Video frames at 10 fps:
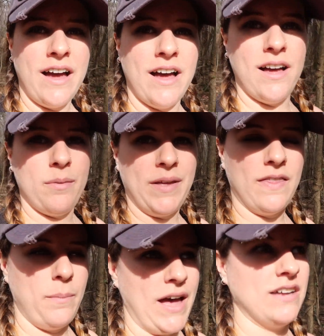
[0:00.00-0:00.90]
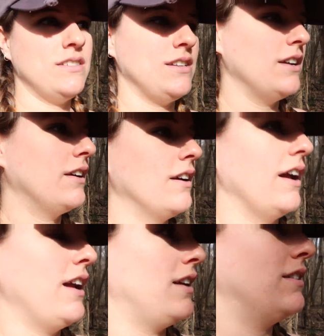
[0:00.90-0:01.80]
in the past year,
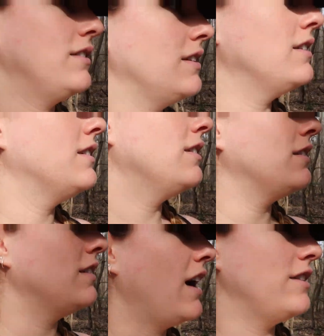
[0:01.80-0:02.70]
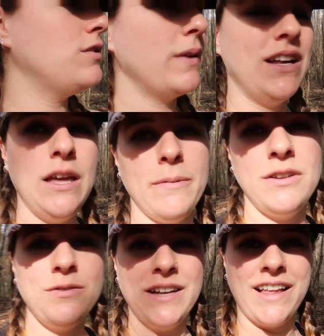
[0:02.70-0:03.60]
and I just want to keep
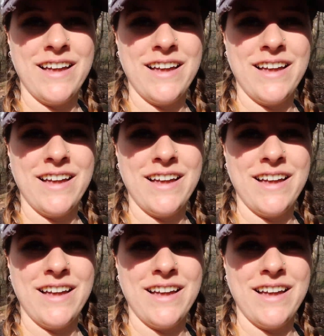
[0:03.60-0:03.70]
on doing